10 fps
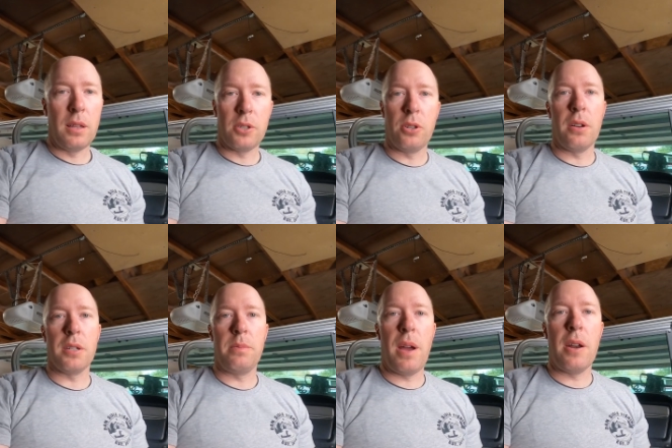
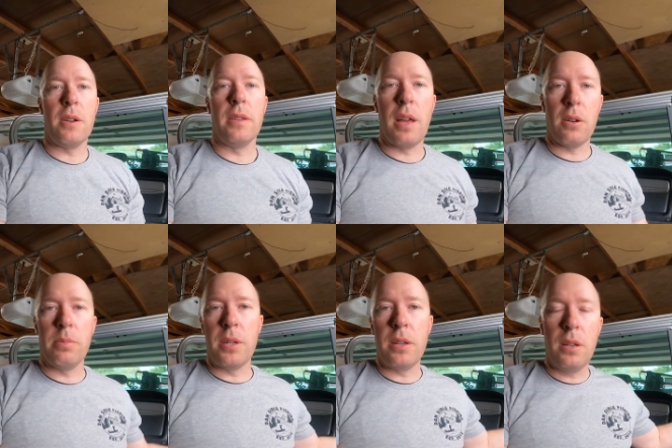electronics battery, and that'll
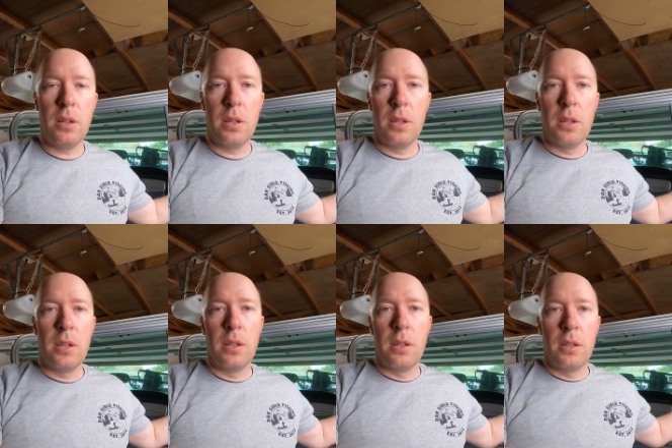be
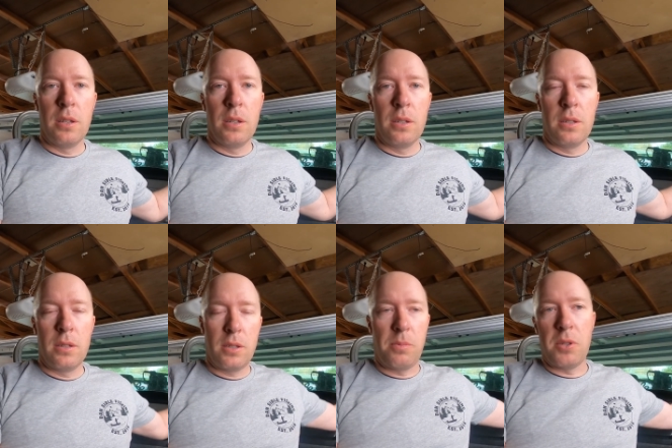
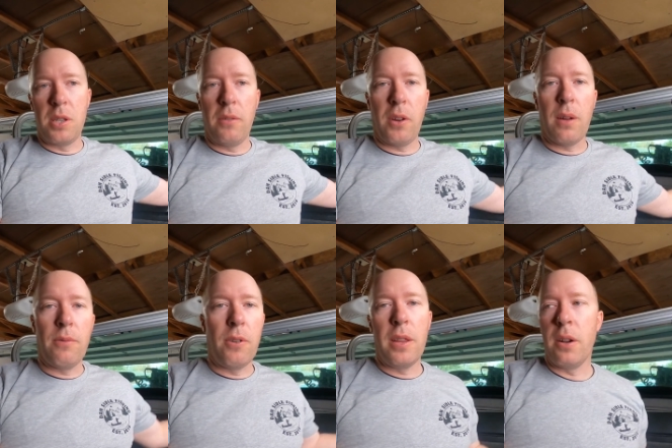specific
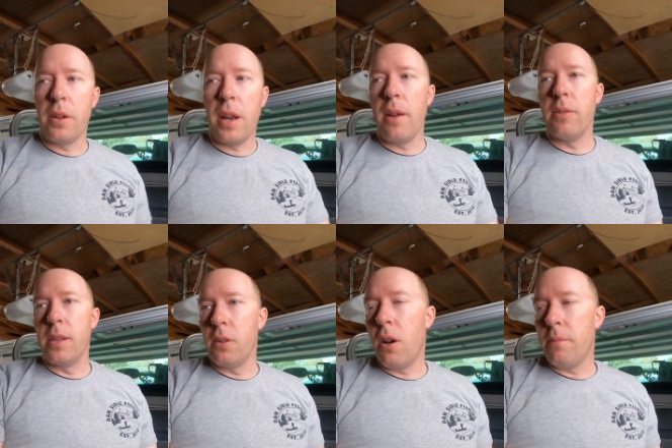up front. That'll get
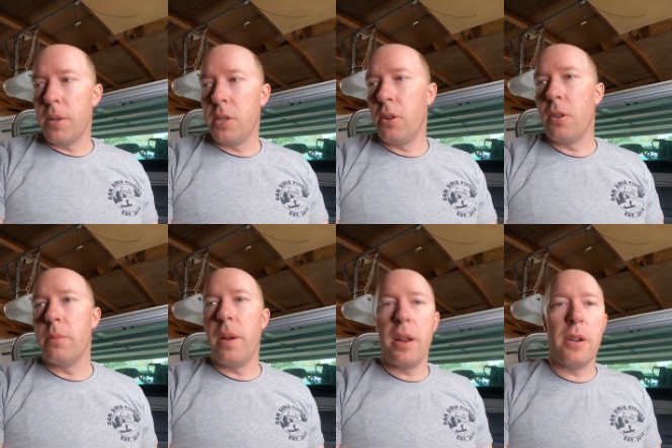everything off my
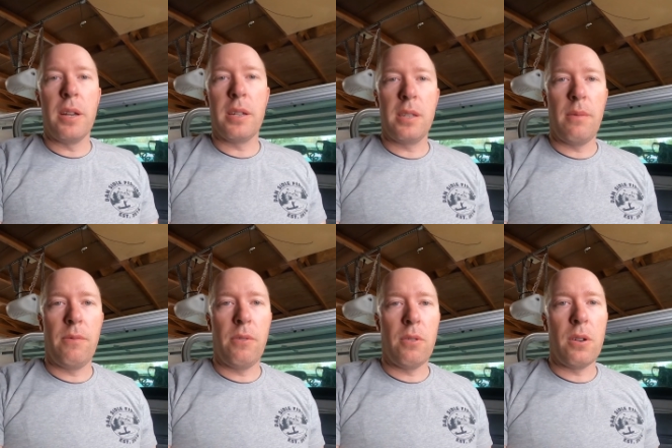starter battery
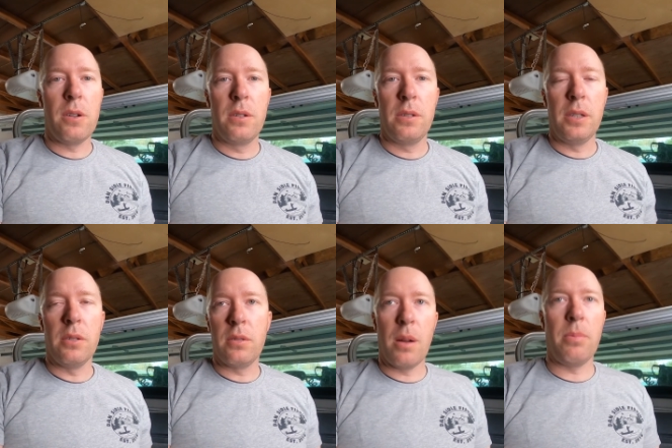except for, you
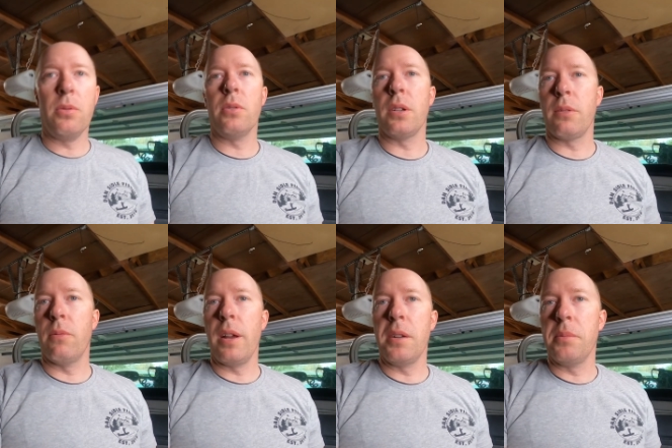know, a couple like
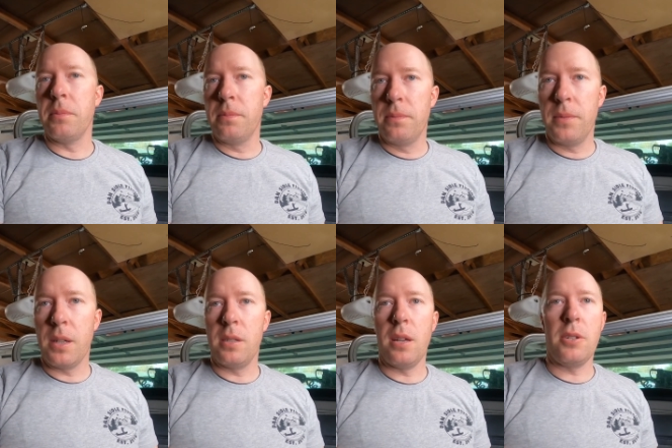random
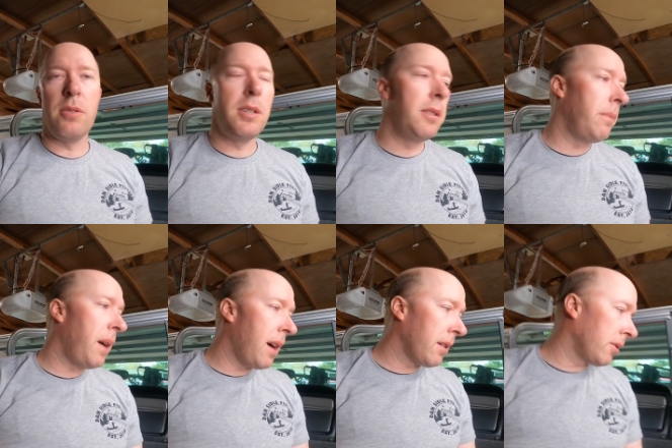accessories in the
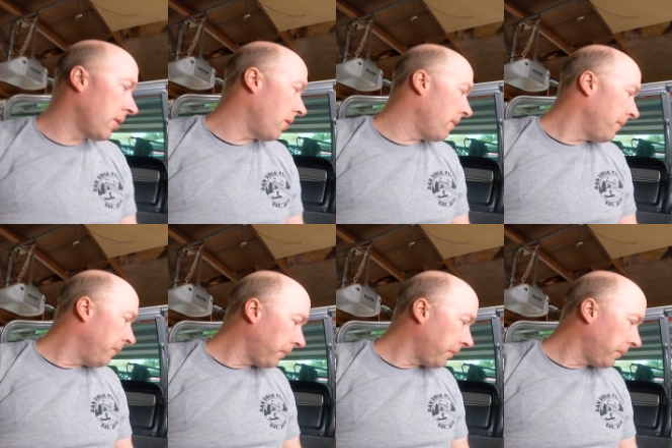back. So